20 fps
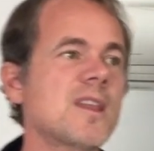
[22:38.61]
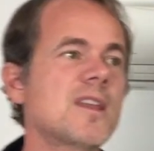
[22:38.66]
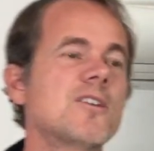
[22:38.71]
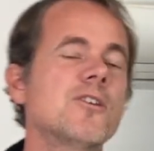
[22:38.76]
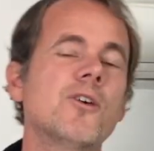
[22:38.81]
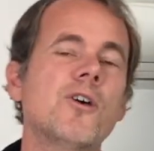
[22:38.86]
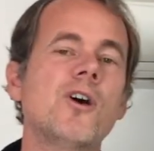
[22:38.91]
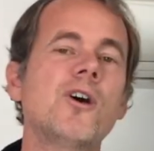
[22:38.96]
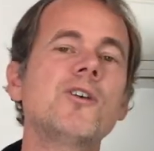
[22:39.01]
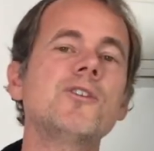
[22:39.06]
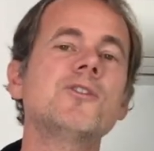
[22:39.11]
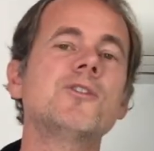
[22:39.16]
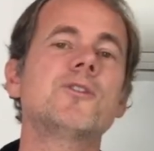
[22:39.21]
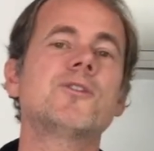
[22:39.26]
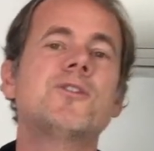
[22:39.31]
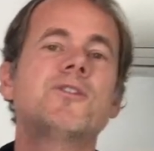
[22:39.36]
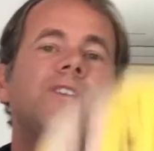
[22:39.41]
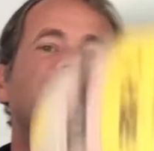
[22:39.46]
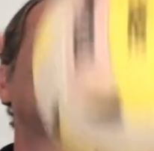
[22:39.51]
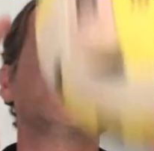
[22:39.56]
You'll also
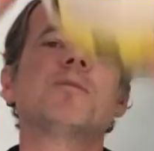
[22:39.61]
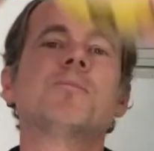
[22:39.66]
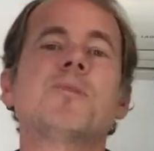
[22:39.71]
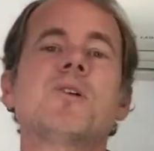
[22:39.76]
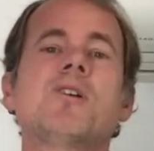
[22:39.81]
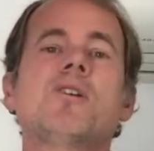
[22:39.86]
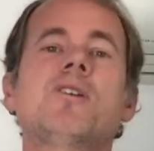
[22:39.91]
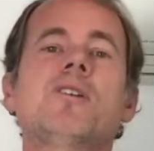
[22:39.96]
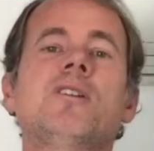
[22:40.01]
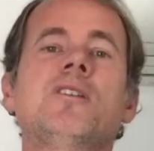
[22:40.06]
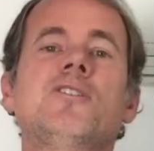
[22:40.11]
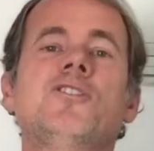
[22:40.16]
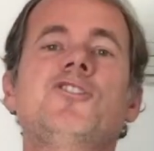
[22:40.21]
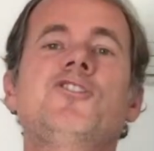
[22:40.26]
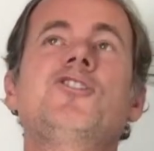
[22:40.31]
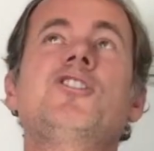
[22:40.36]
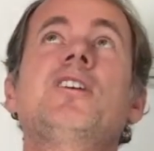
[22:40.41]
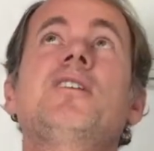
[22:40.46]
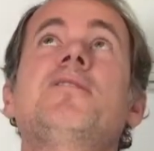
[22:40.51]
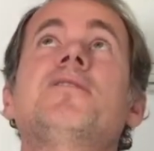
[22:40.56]
see the ball
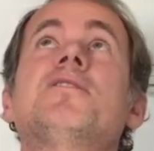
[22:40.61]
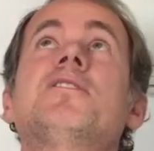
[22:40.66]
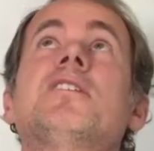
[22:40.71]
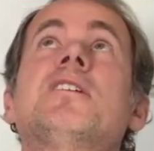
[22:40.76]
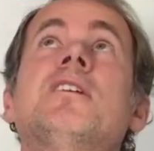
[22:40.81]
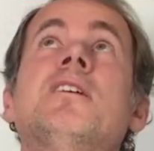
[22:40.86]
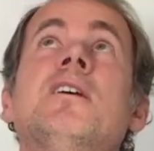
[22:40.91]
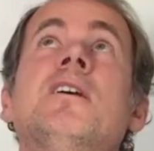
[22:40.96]
shift.